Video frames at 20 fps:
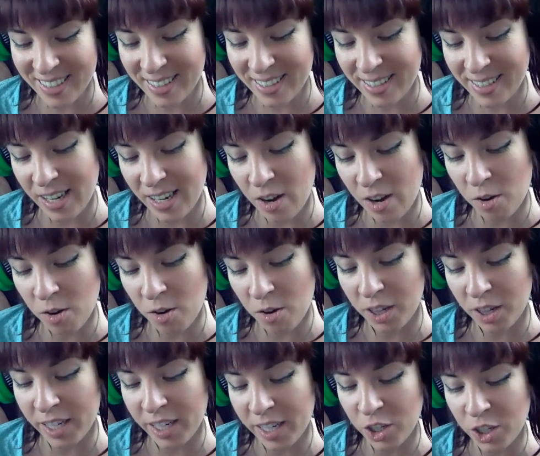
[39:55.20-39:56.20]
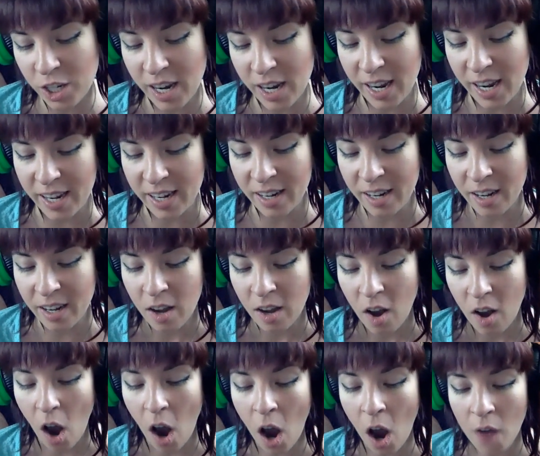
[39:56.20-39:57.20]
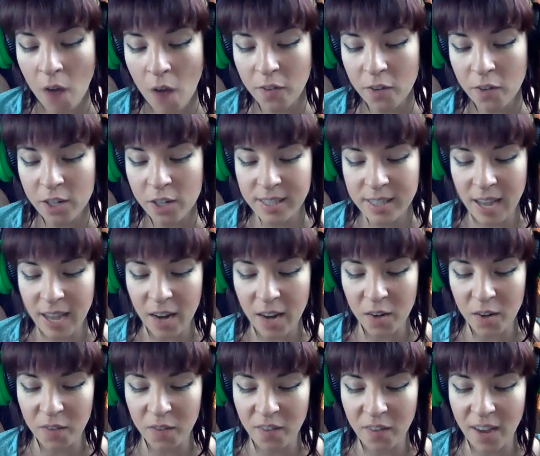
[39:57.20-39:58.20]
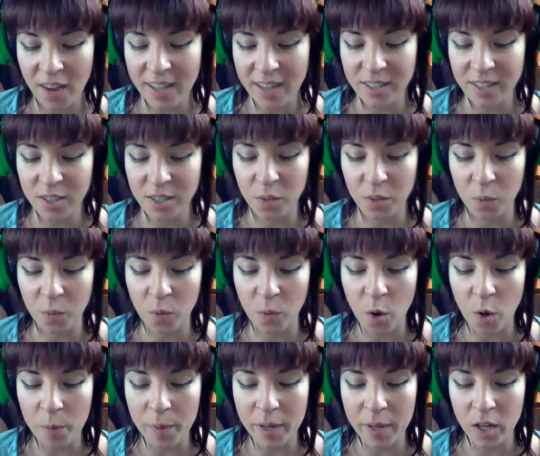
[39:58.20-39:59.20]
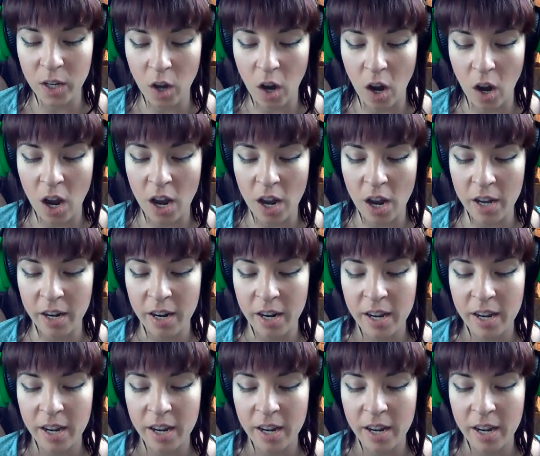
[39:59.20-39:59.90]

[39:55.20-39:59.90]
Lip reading: Diocletian offered a sacrifice to the Roman god